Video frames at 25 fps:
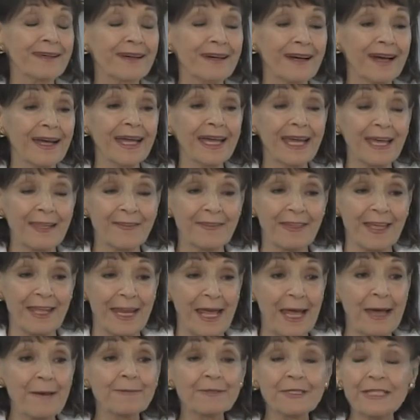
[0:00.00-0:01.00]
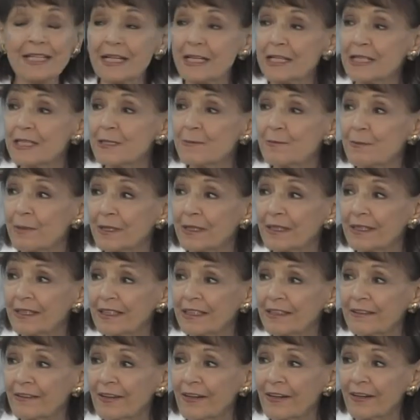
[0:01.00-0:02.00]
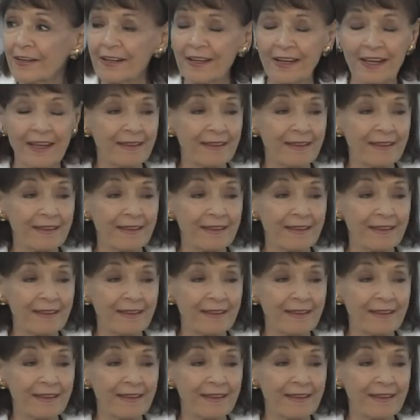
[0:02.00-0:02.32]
I had that abstinence bill in there, and